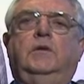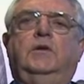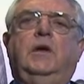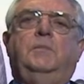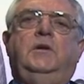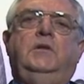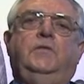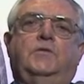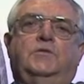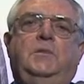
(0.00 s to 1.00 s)
including Deputy
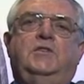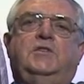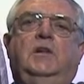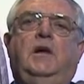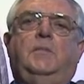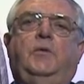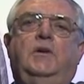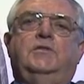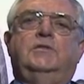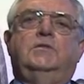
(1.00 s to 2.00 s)
for Space Shuttle
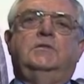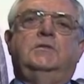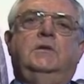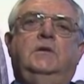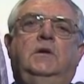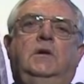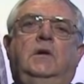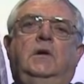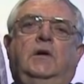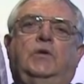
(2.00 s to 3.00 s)
Operations
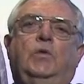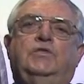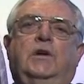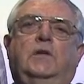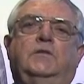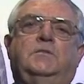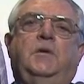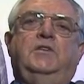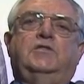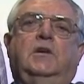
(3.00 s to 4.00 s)
and co-chair of the
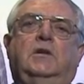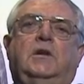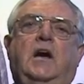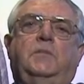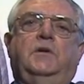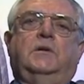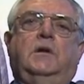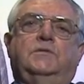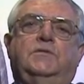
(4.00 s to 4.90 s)
Space Shuttle Cockpit